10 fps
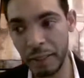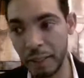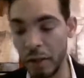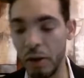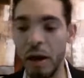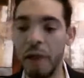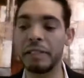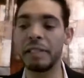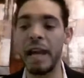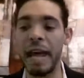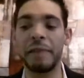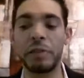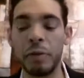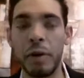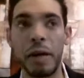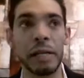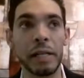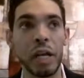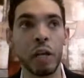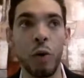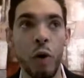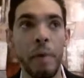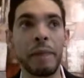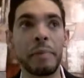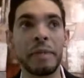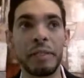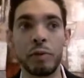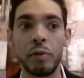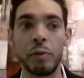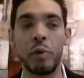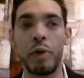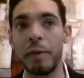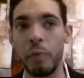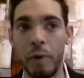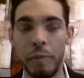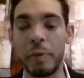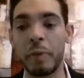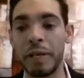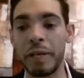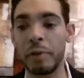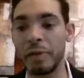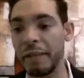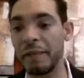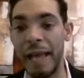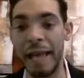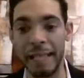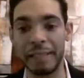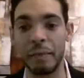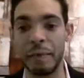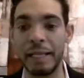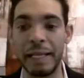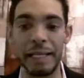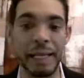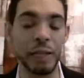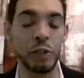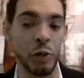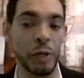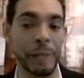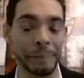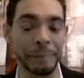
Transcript: You know, obviously, I have to uh, grow my business to a point where people can believe that it's something that they can join.